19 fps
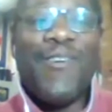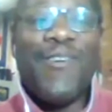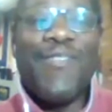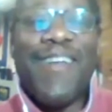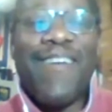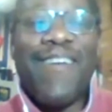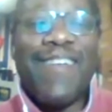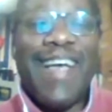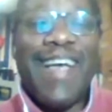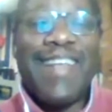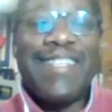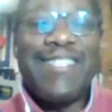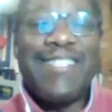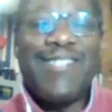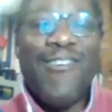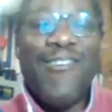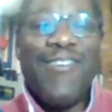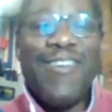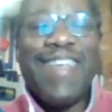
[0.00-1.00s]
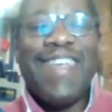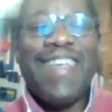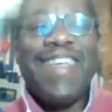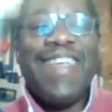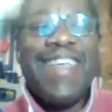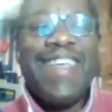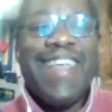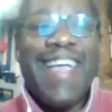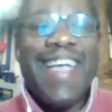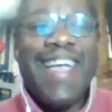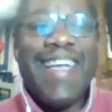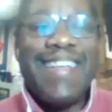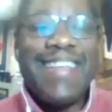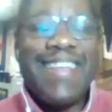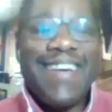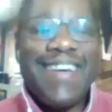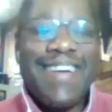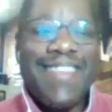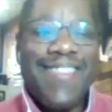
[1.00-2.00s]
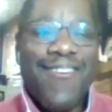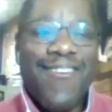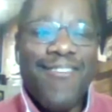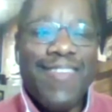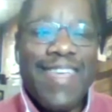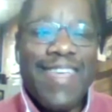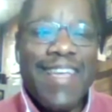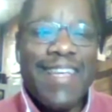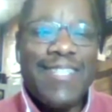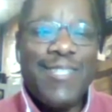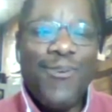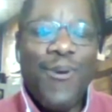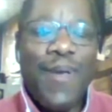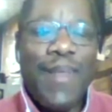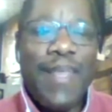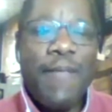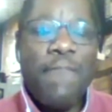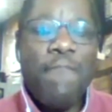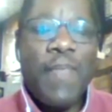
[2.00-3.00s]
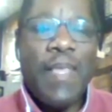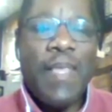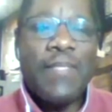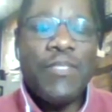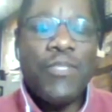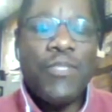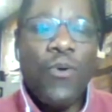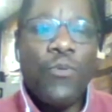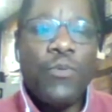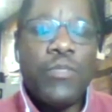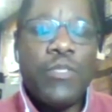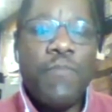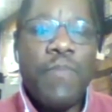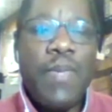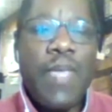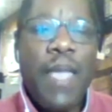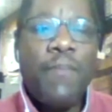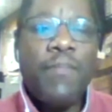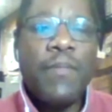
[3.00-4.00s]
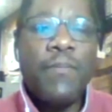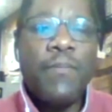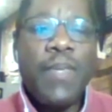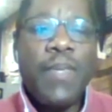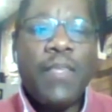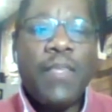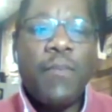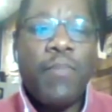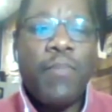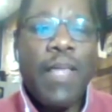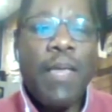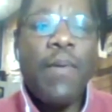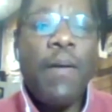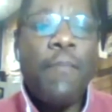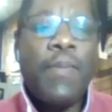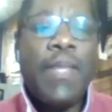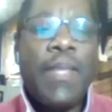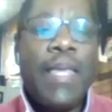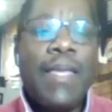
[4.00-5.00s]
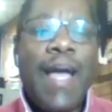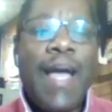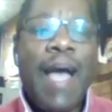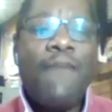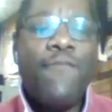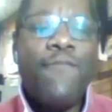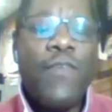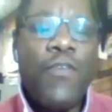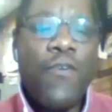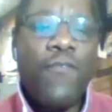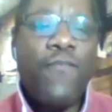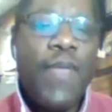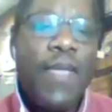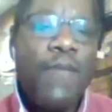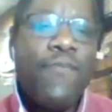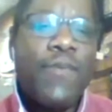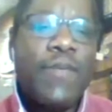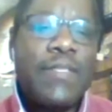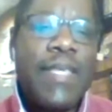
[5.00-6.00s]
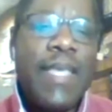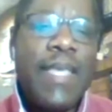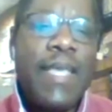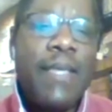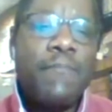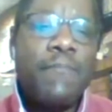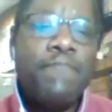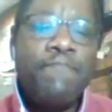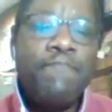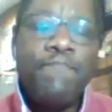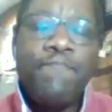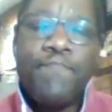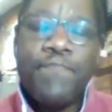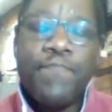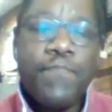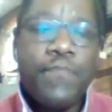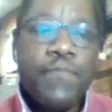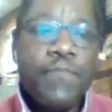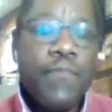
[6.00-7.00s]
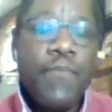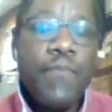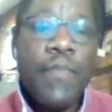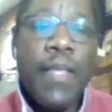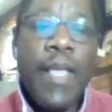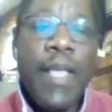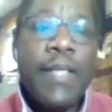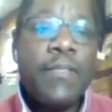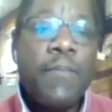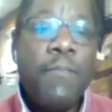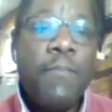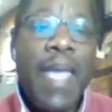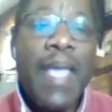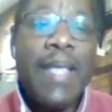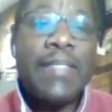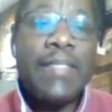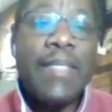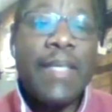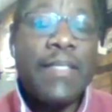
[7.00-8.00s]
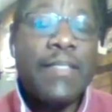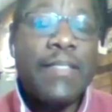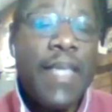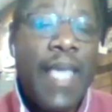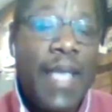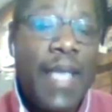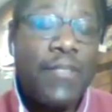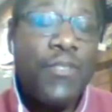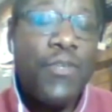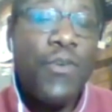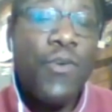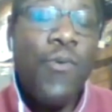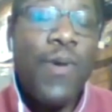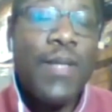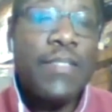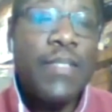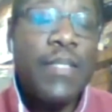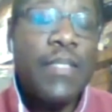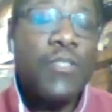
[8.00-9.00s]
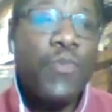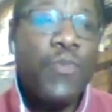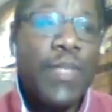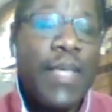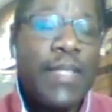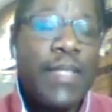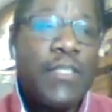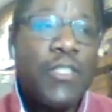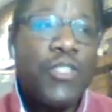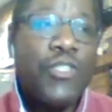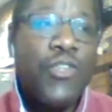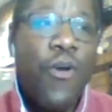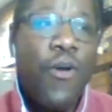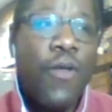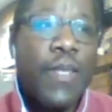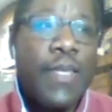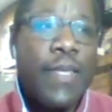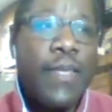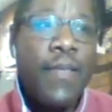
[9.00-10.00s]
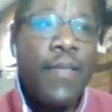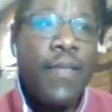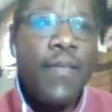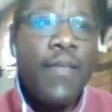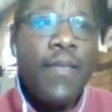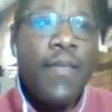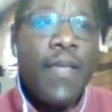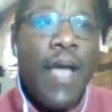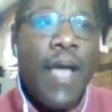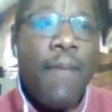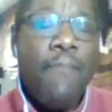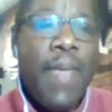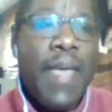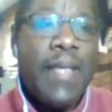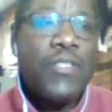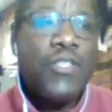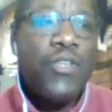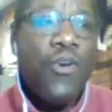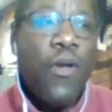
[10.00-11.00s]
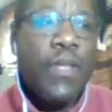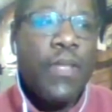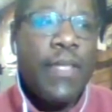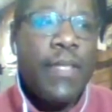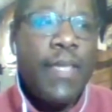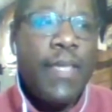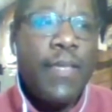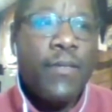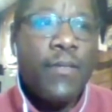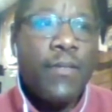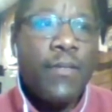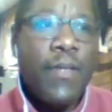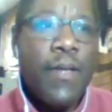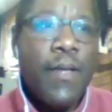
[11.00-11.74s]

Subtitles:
Carolina shirt and thoroughly enjoyed it. And so to be able to be the play-by-play guy for your favorite team is amazing. And to answer your question as it relates to Charlie, I met Charlie Neal